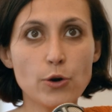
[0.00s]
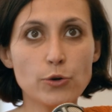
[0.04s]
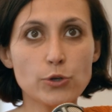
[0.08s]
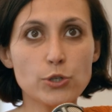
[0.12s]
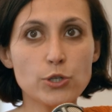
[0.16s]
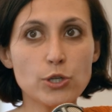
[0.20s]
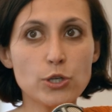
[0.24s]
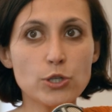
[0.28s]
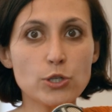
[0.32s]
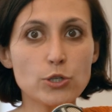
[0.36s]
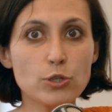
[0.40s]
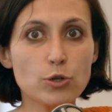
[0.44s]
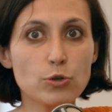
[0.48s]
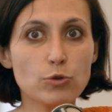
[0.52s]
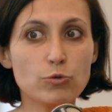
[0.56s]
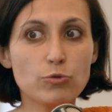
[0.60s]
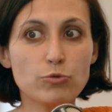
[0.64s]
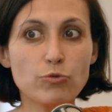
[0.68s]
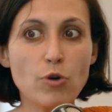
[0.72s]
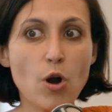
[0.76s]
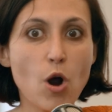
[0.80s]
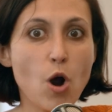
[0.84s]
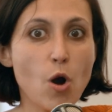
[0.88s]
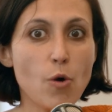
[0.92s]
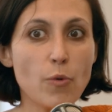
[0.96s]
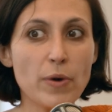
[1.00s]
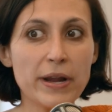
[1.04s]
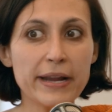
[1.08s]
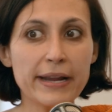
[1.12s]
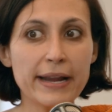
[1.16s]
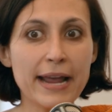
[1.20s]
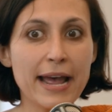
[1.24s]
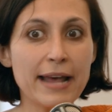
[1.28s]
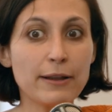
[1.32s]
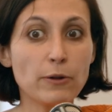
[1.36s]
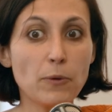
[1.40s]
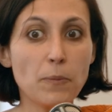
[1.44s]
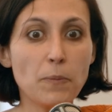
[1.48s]
just
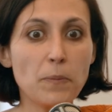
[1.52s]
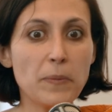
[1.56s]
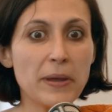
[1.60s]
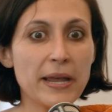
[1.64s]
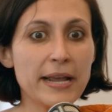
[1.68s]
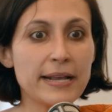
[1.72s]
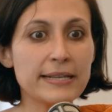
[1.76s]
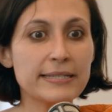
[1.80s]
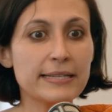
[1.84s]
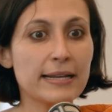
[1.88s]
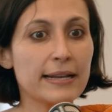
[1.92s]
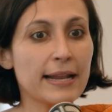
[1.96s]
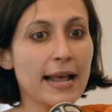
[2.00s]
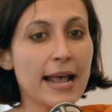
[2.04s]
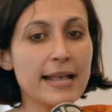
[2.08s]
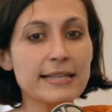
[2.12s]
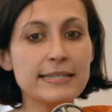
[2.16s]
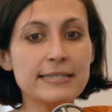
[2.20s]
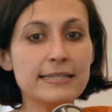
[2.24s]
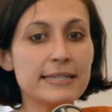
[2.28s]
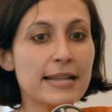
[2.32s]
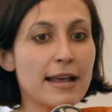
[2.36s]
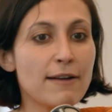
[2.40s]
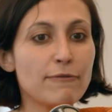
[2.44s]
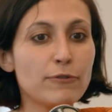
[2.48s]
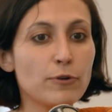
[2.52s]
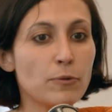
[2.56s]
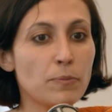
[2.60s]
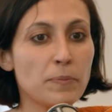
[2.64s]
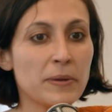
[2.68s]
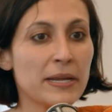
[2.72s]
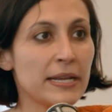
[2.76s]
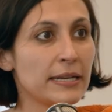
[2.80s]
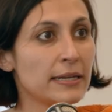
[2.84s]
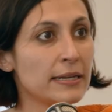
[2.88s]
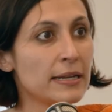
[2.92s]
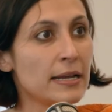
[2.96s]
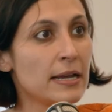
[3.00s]
growing at a pace that has never
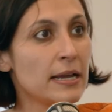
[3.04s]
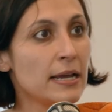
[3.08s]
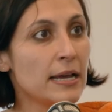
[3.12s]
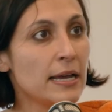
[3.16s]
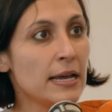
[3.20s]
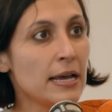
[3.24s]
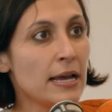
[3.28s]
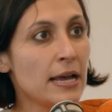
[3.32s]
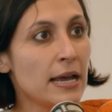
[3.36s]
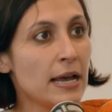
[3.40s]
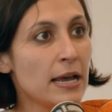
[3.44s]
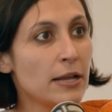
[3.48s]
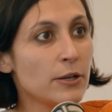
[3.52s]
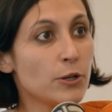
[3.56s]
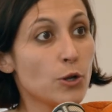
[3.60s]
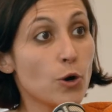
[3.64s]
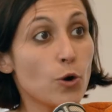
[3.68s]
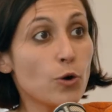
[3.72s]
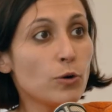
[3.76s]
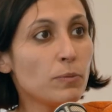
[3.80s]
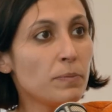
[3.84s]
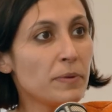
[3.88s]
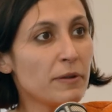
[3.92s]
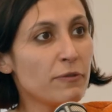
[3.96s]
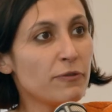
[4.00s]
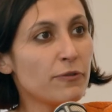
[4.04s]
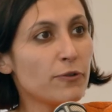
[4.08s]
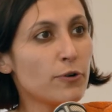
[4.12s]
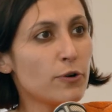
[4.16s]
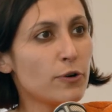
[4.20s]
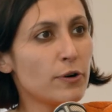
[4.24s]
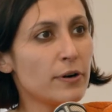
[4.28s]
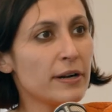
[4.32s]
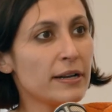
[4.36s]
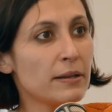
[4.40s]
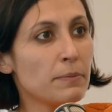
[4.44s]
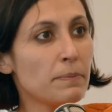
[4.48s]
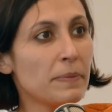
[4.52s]
been known
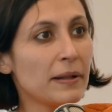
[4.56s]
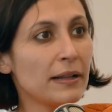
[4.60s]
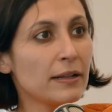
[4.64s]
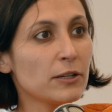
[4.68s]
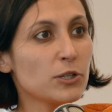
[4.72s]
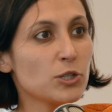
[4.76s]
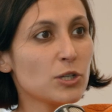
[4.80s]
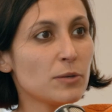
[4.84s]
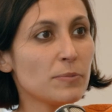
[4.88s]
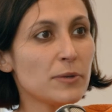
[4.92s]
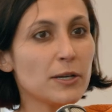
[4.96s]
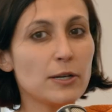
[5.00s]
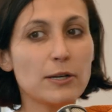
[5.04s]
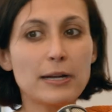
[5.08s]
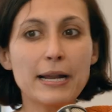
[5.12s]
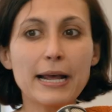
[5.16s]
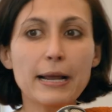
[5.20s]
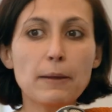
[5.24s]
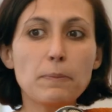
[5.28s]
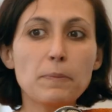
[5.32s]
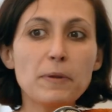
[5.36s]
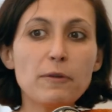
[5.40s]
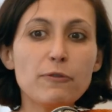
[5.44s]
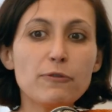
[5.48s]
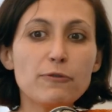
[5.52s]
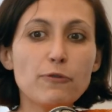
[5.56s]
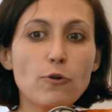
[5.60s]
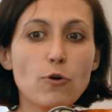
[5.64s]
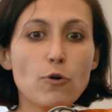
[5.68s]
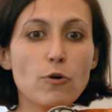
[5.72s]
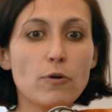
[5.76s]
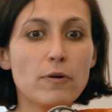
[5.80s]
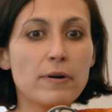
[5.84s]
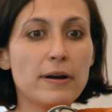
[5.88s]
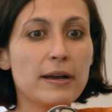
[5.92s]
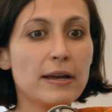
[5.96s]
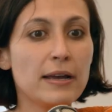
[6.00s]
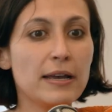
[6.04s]
before in Belgium.
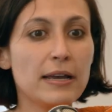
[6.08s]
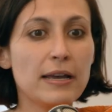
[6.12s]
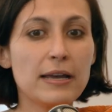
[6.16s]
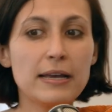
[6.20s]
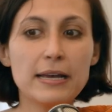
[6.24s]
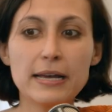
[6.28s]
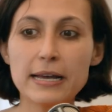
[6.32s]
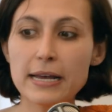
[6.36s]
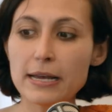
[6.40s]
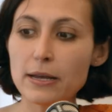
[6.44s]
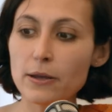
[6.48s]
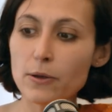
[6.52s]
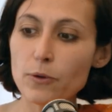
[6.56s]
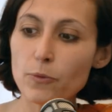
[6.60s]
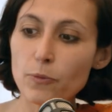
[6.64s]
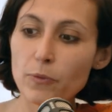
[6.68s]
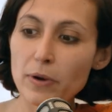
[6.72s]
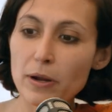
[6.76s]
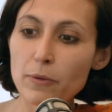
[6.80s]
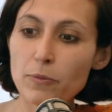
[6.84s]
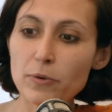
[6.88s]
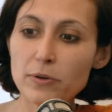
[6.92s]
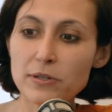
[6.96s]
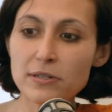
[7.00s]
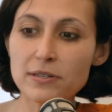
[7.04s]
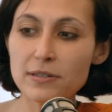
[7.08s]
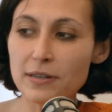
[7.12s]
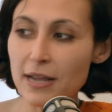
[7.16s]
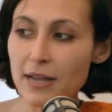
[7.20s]
Before we would,